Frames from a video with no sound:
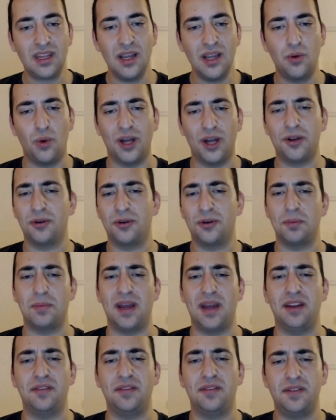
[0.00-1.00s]
What are the
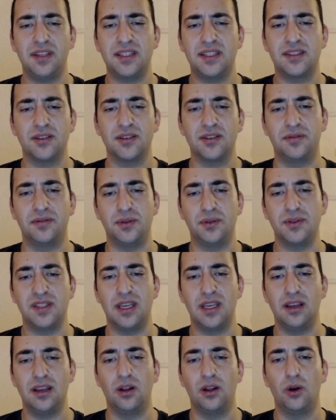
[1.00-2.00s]
benefits of
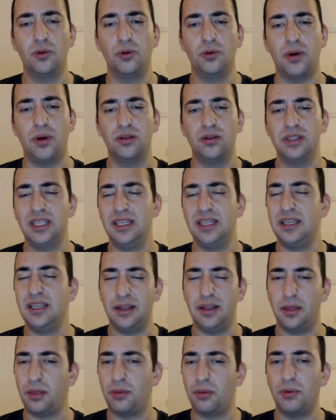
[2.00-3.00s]
using low poly
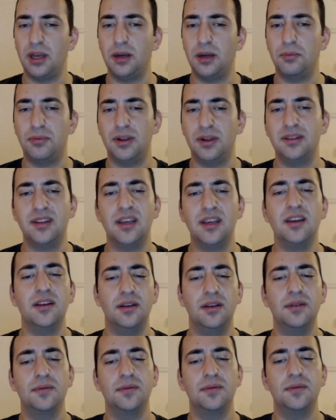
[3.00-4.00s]
in 3D printing?